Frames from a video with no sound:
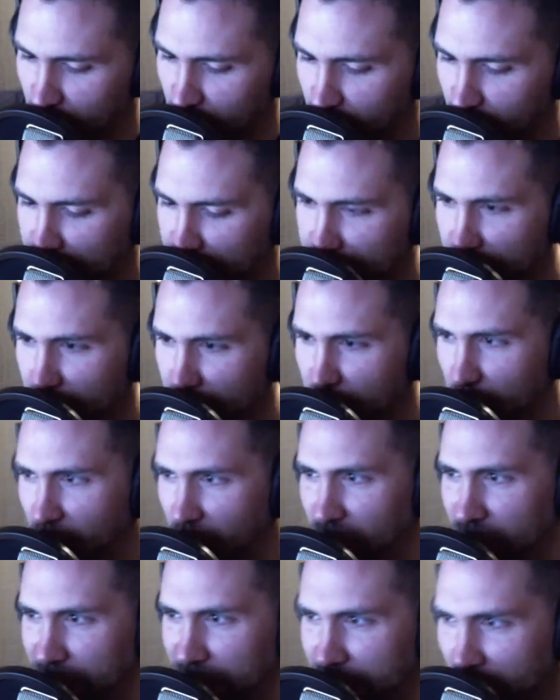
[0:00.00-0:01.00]
review
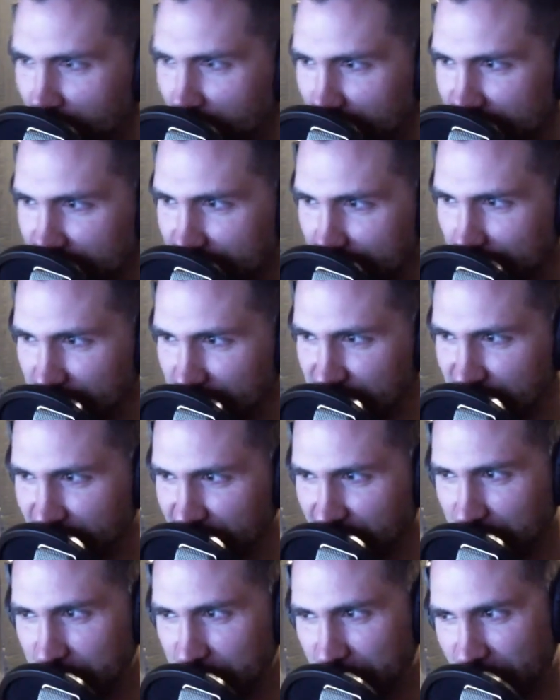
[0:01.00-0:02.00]
while I go and get my
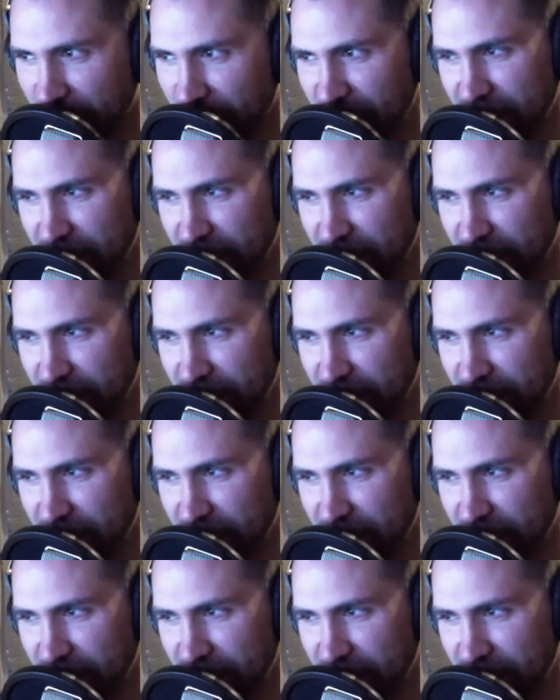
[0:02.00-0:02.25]
second beer?